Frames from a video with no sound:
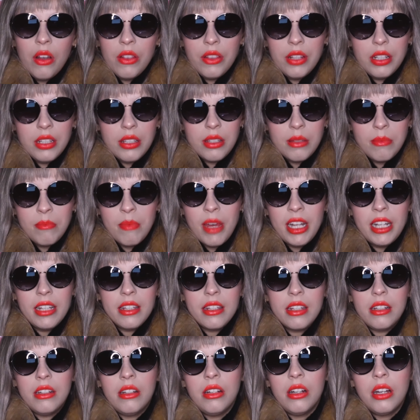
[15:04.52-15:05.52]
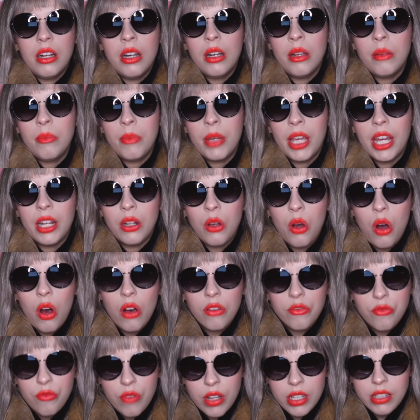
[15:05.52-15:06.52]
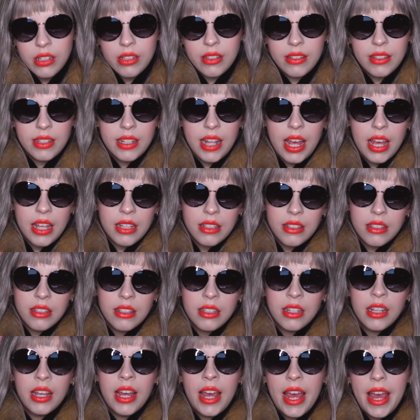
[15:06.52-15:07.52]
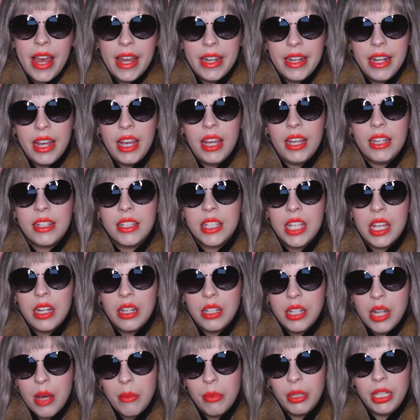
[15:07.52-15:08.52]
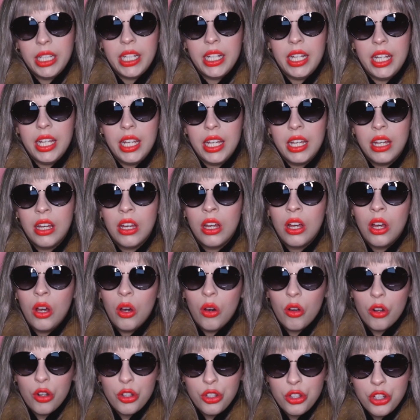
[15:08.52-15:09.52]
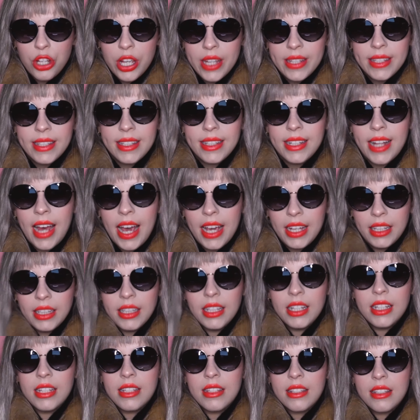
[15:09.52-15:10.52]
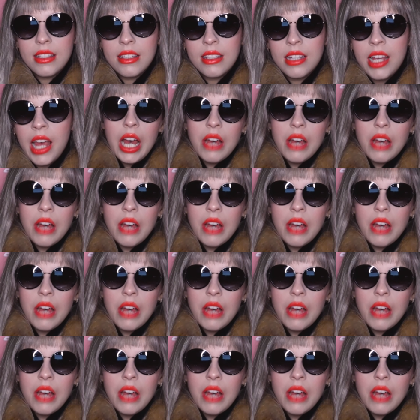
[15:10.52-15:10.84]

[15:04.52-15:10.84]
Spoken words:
on this medicinal herb can cause restlessness, headaches, irritability, or chest tightness.